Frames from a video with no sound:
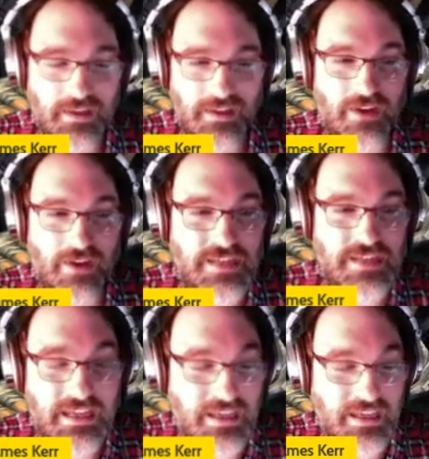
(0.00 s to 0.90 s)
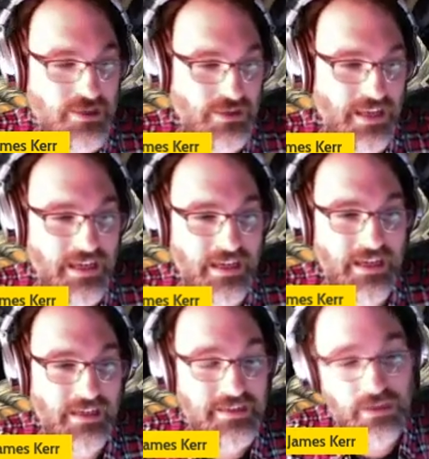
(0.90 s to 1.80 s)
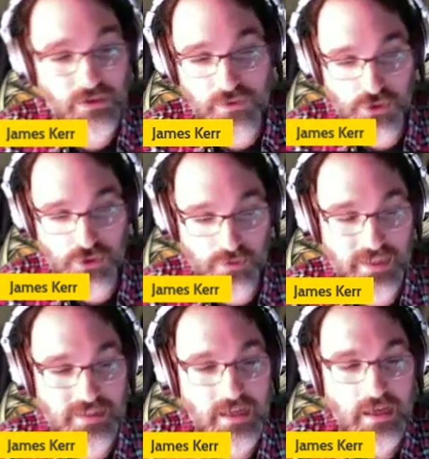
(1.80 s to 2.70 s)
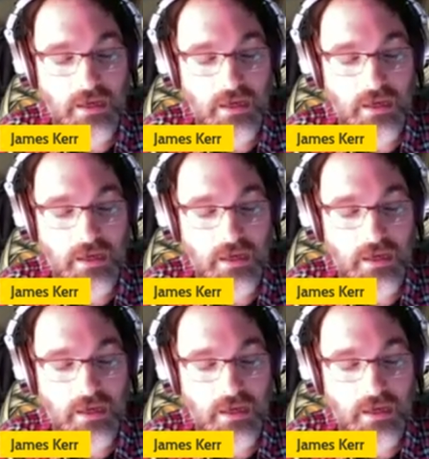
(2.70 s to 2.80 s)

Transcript: how to take it into like a techno future because